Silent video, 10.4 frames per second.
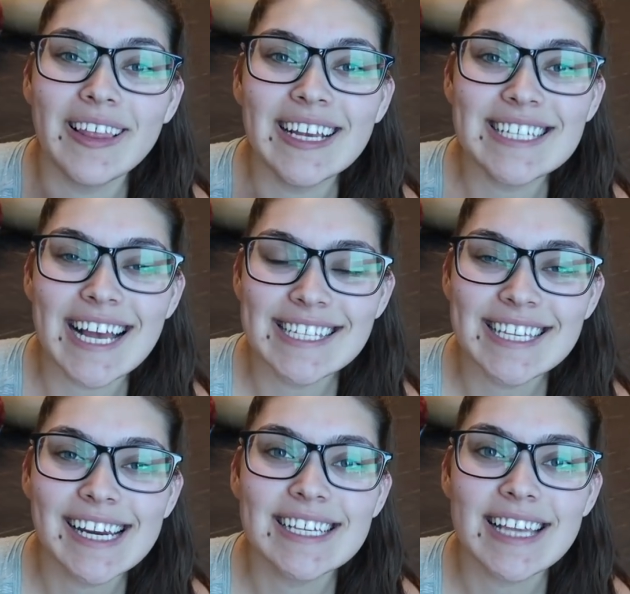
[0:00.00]
the
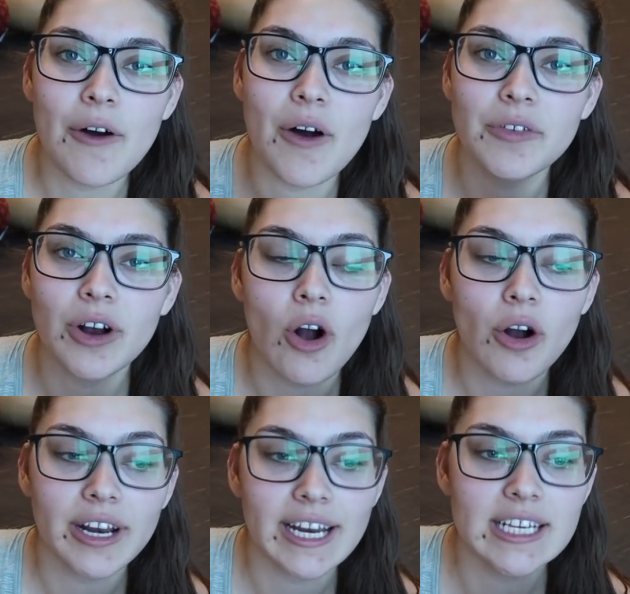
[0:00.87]
intensity is however
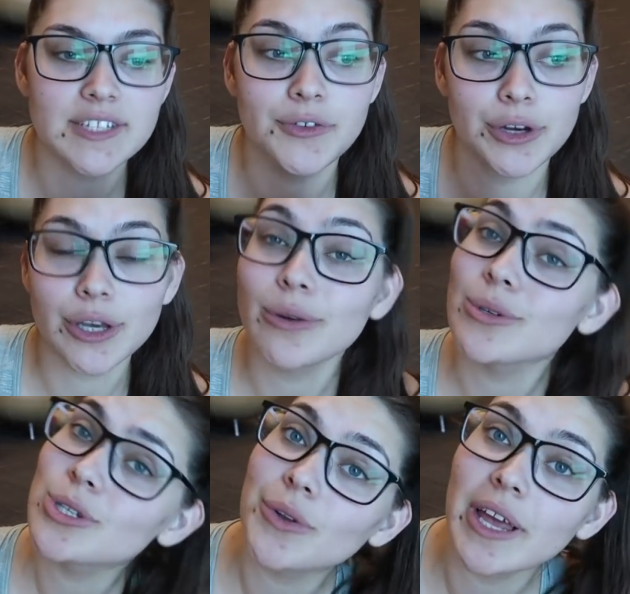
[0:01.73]
hard it is for you.
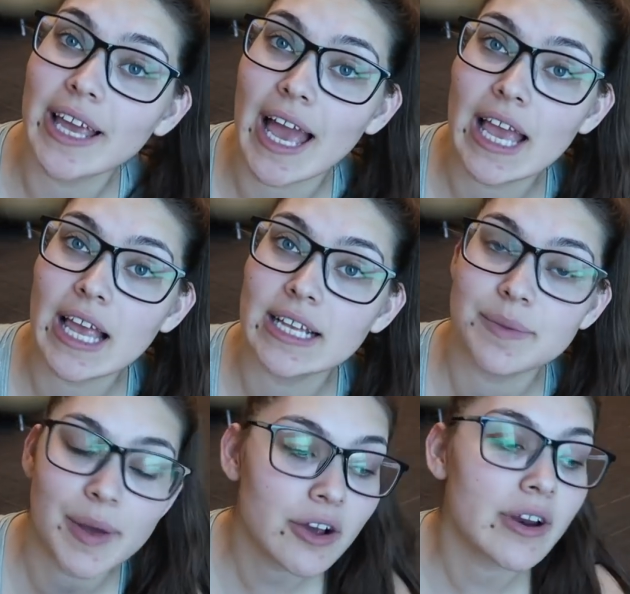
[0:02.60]
So like
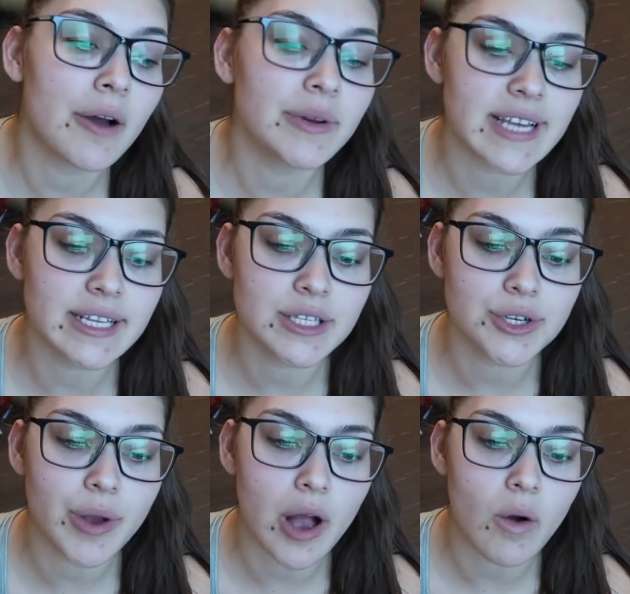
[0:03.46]
depending on how intense
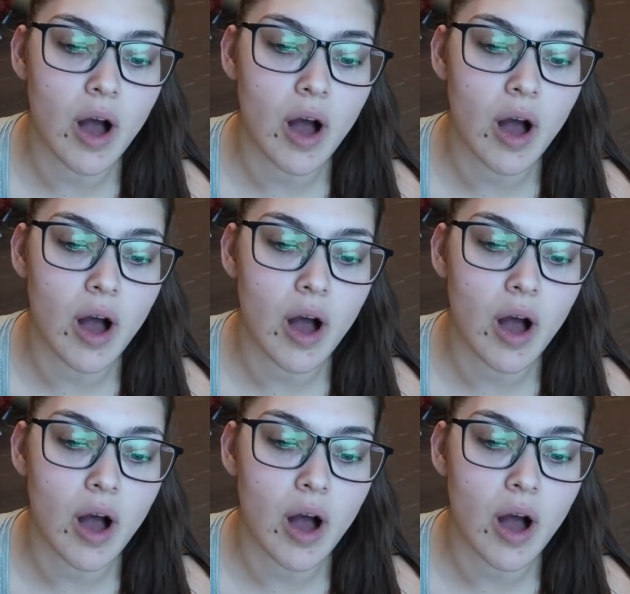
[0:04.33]
you go,